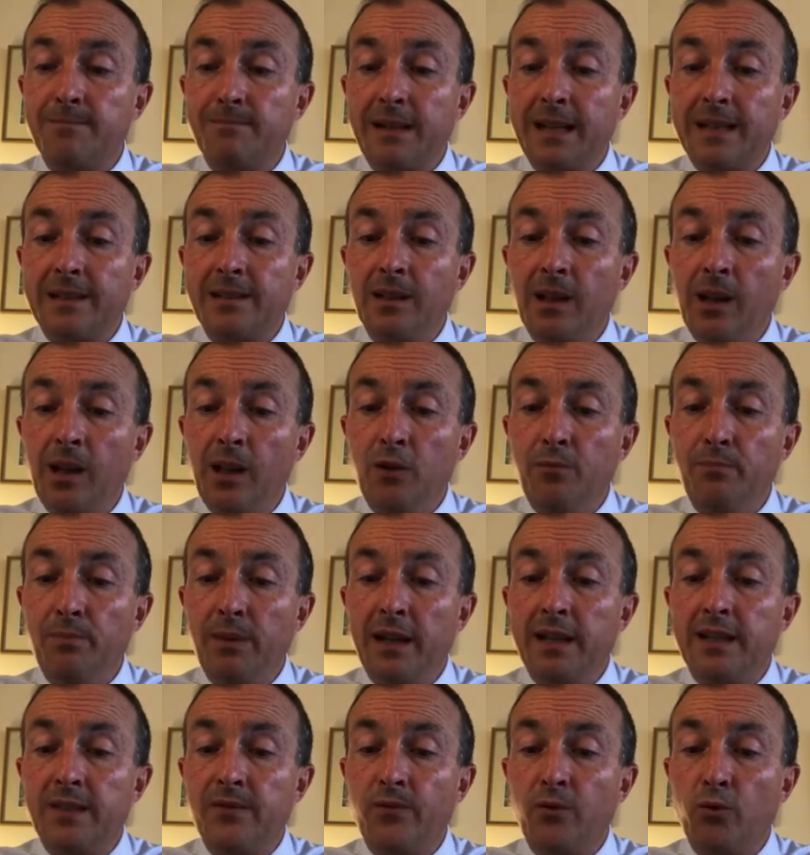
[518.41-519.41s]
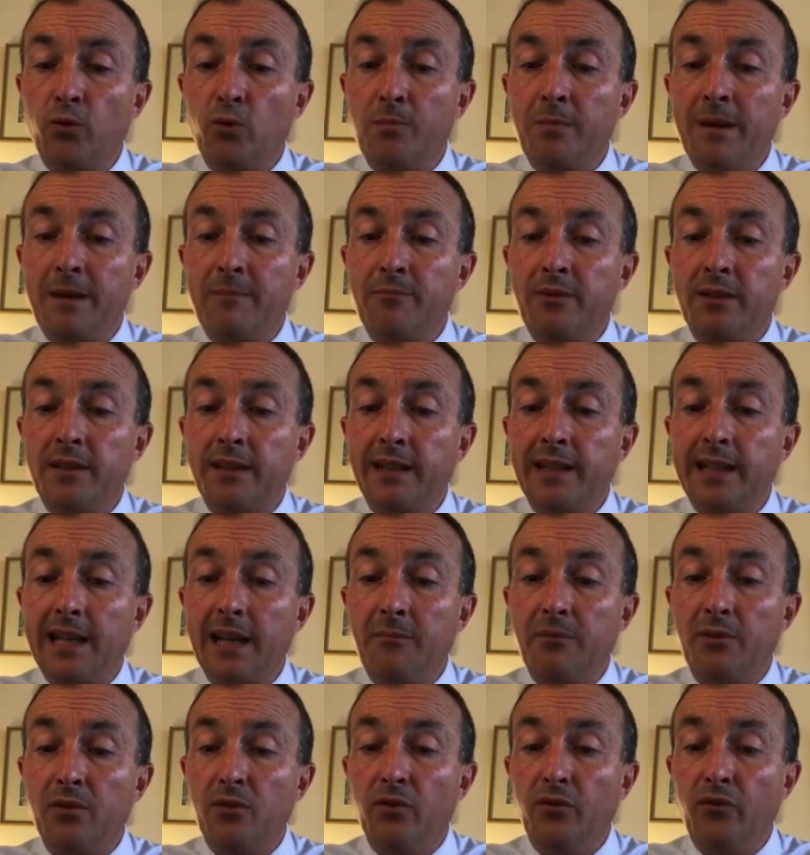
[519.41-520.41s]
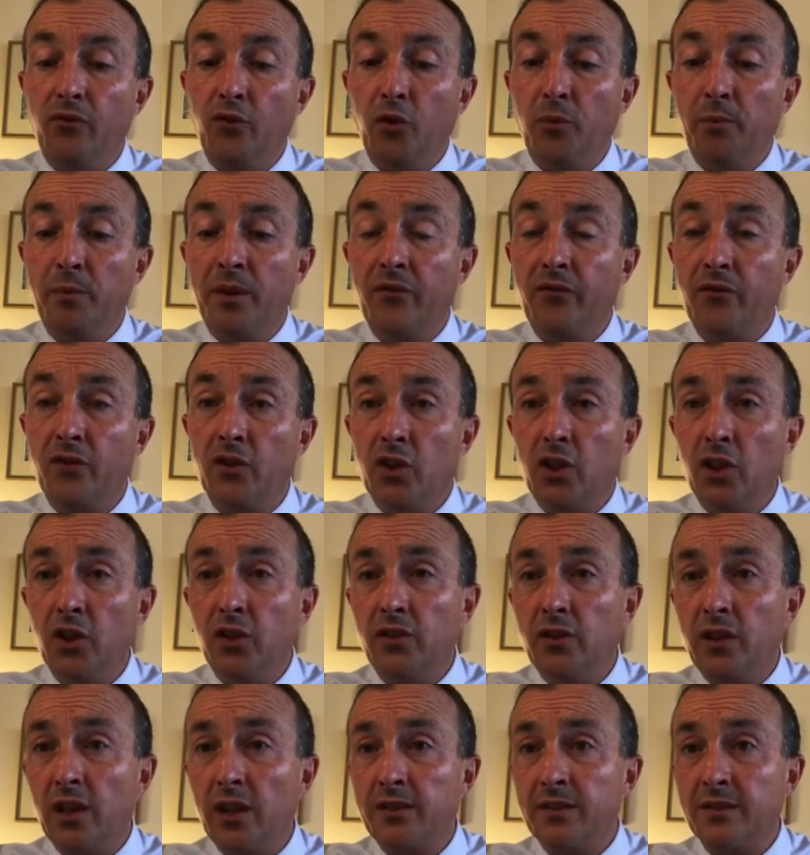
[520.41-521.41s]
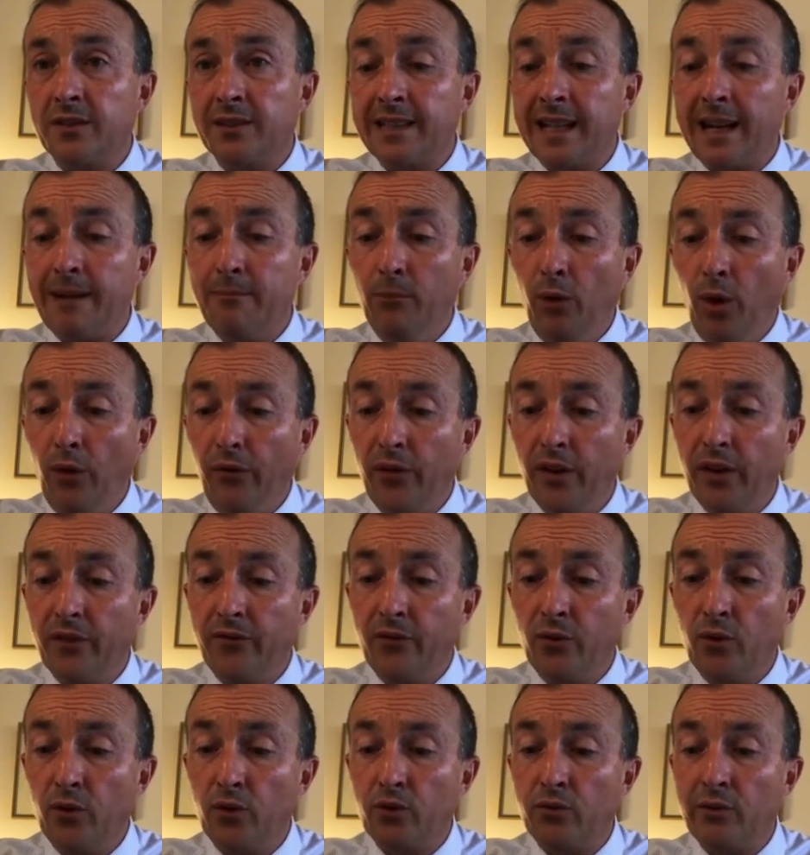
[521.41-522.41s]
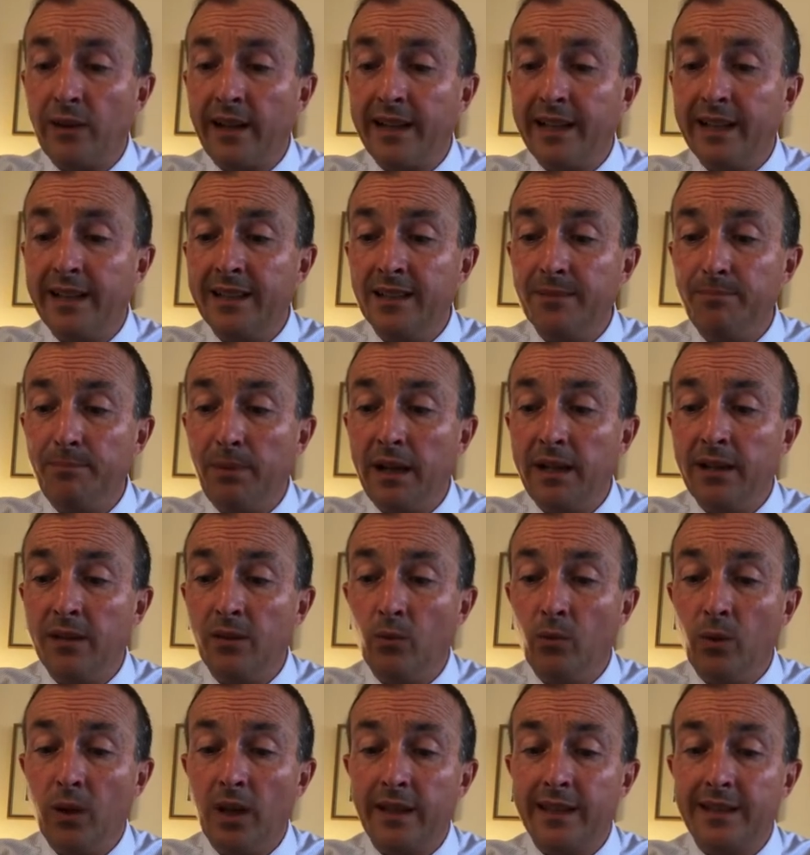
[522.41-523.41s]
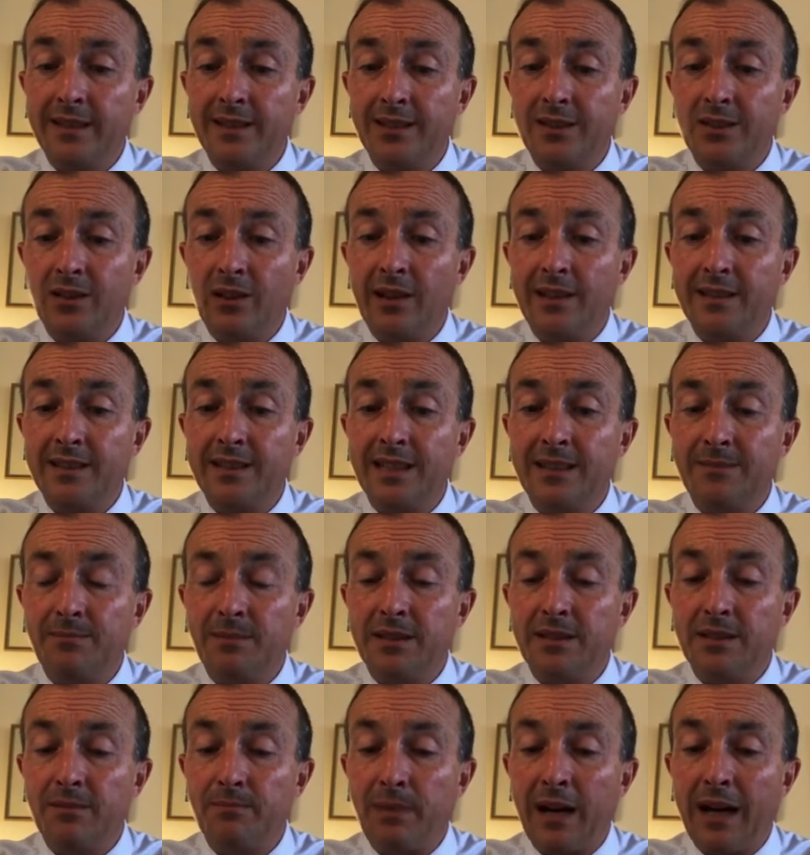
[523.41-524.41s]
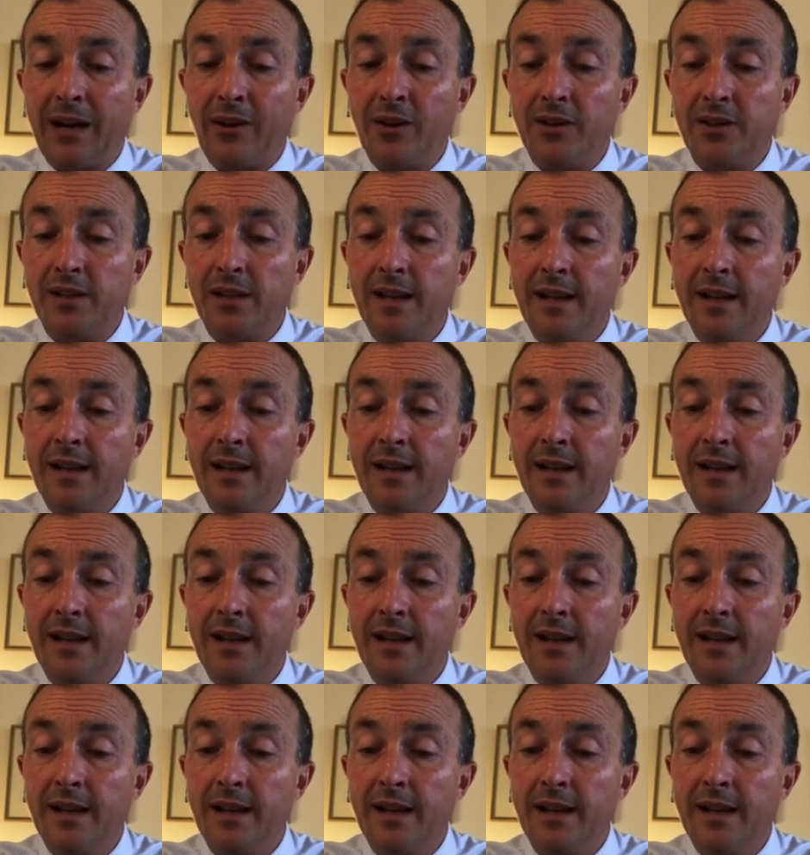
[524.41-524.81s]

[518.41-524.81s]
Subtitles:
Max Lopez for remembering the chemical formula for glucose, and Zach Moffat for great independent work in science, says Mr. Barrett.